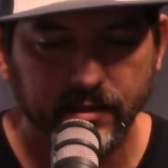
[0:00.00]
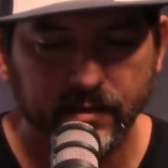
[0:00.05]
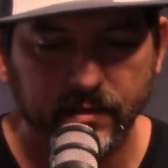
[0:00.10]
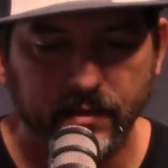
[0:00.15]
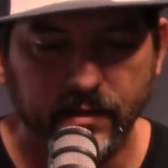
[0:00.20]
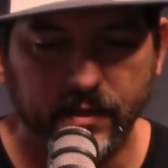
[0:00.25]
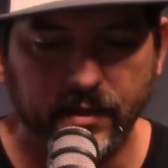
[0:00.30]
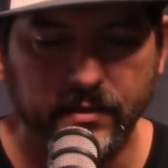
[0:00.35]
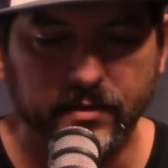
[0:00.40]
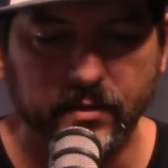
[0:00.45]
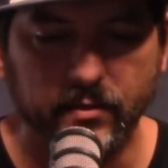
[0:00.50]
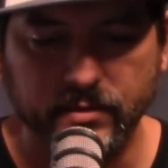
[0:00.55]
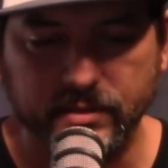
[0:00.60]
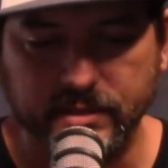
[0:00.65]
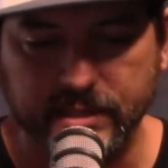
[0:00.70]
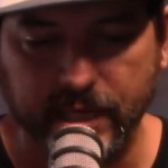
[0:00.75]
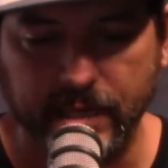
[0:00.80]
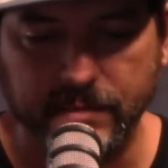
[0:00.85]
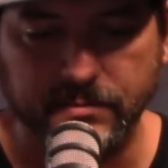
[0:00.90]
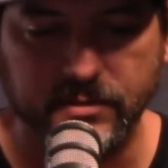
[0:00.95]
Those
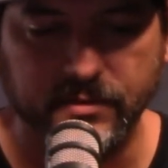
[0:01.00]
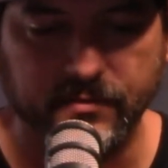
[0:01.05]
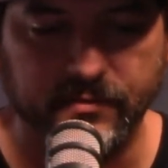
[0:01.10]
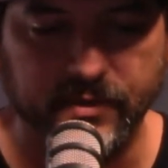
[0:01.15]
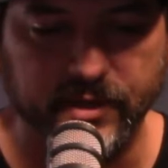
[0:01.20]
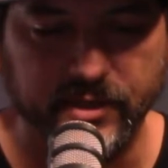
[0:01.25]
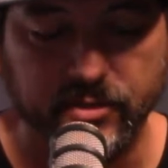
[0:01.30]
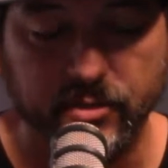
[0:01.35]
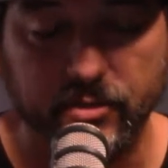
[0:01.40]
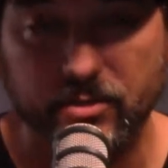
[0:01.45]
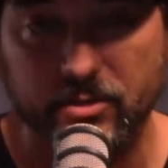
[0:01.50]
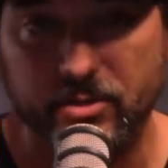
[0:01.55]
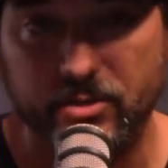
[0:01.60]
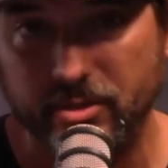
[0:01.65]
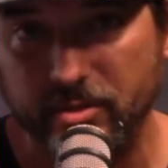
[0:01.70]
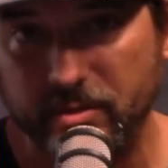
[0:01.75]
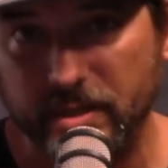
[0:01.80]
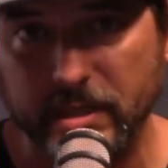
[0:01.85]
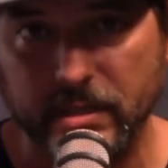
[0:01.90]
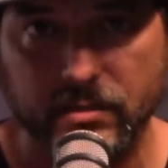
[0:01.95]
types of features,
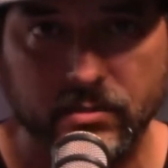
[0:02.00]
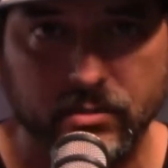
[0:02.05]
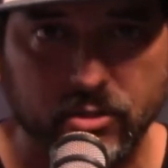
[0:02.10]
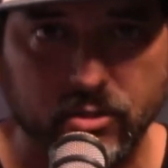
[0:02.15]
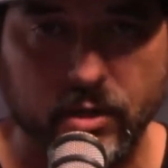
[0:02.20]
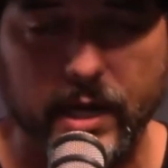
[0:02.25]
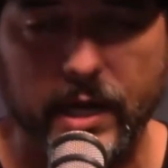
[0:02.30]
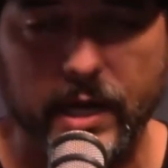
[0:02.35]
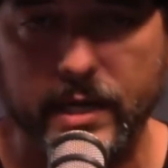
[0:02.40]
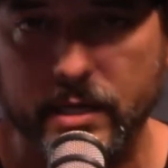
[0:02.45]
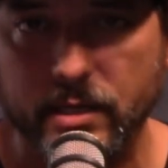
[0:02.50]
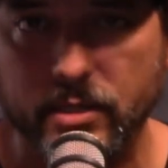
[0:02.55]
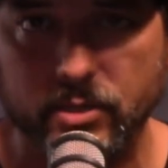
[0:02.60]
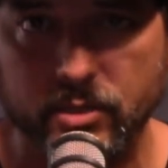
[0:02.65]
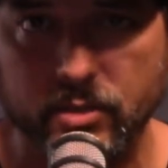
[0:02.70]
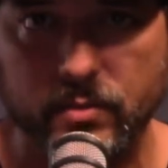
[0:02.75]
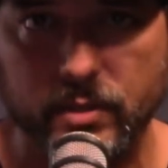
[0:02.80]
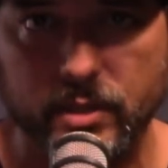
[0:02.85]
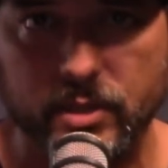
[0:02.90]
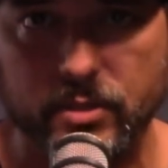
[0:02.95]
you can try to
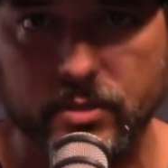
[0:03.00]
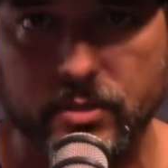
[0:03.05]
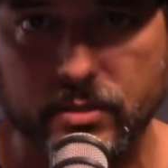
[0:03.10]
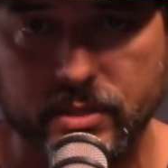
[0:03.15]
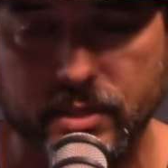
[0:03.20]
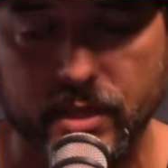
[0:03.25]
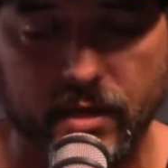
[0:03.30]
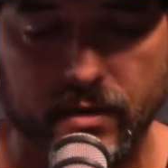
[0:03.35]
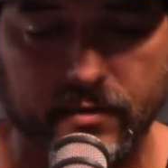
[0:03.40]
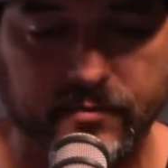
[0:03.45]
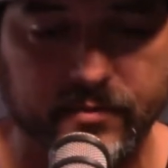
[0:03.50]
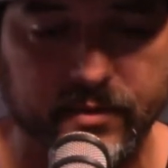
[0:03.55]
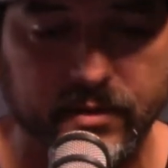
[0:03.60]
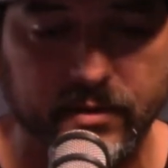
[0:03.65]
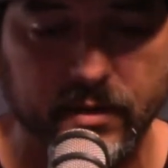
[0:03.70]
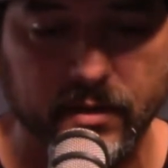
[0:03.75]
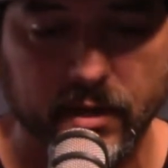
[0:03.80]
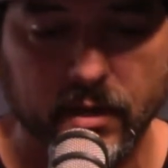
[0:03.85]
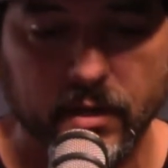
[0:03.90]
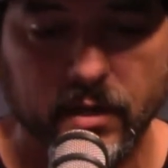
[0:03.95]
do it yourself,
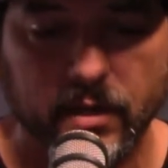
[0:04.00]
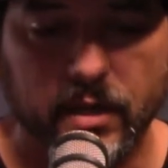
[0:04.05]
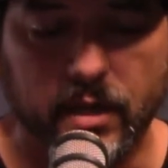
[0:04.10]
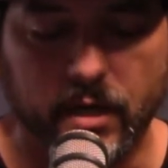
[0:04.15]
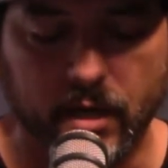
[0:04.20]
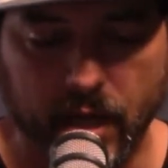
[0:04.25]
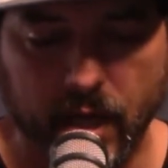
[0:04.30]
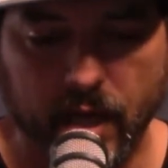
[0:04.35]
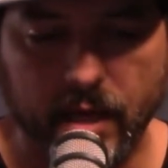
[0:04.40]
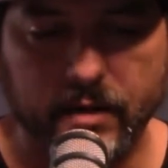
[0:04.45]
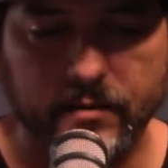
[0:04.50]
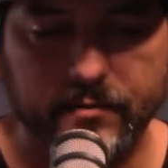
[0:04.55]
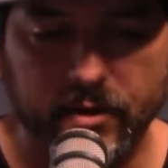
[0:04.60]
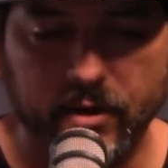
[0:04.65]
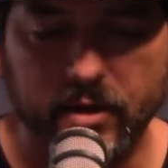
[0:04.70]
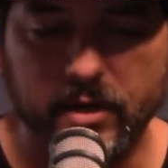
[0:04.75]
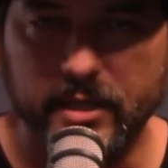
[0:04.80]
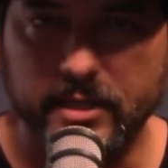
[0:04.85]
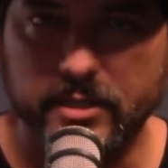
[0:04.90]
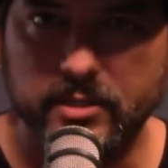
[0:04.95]
and a lot of
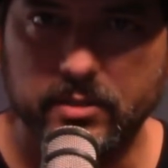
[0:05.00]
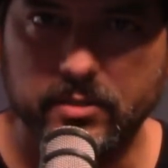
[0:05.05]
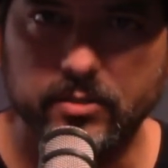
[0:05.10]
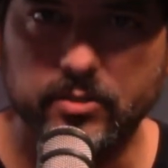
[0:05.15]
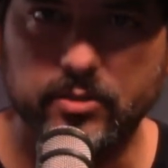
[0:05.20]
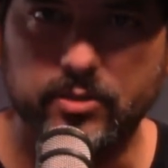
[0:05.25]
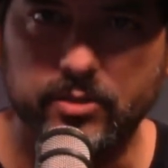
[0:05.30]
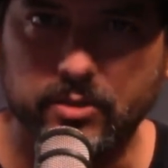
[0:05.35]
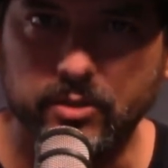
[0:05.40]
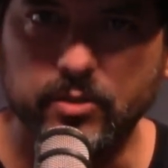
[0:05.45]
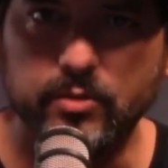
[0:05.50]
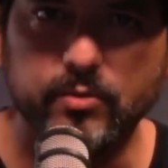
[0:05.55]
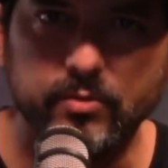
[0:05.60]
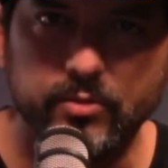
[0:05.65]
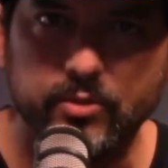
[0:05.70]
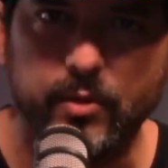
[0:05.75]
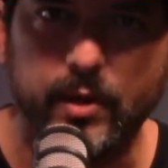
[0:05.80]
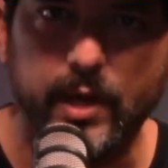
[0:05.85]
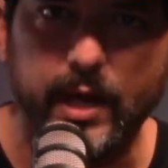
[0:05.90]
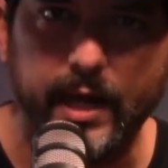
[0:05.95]
our listeners do
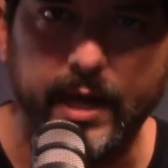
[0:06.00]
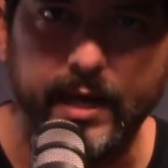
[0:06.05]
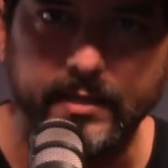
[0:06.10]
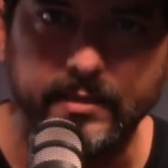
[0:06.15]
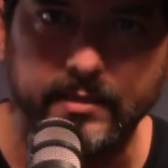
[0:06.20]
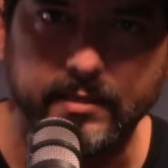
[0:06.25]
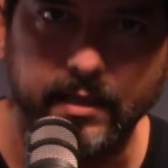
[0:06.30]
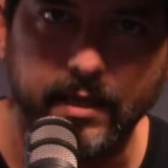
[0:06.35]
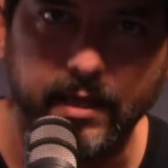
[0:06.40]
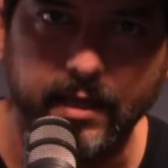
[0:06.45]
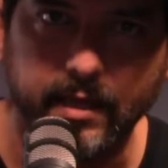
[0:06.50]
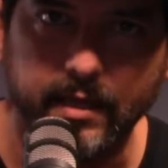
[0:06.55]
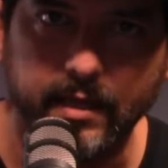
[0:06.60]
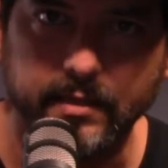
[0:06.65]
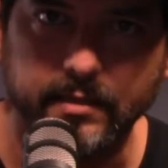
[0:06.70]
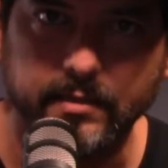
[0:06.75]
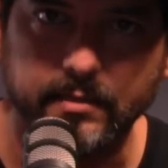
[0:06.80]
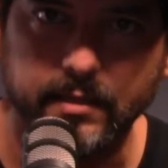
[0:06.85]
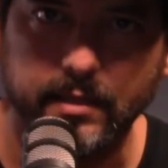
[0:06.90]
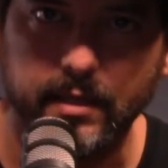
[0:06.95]
try to
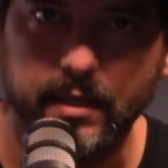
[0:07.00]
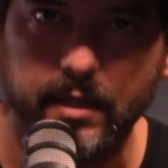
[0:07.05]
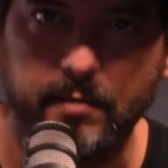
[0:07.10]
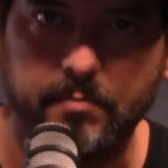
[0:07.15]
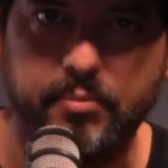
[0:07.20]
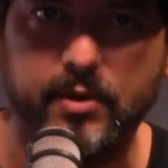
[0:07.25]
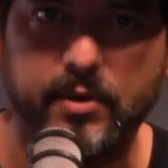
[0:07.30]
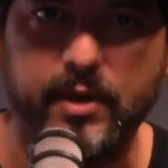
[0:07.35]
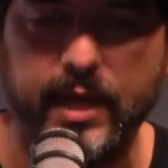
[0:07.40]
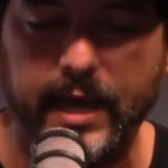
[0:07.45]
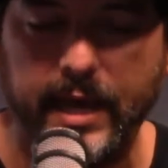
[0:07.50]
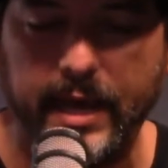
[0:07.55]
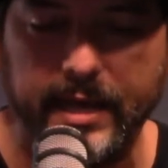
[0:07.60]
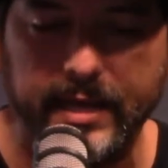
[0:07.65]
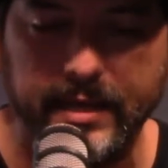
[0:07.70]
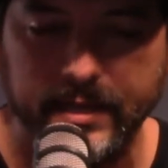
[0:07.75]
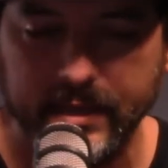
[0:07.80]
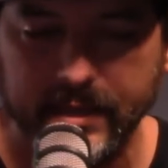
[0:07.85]
apply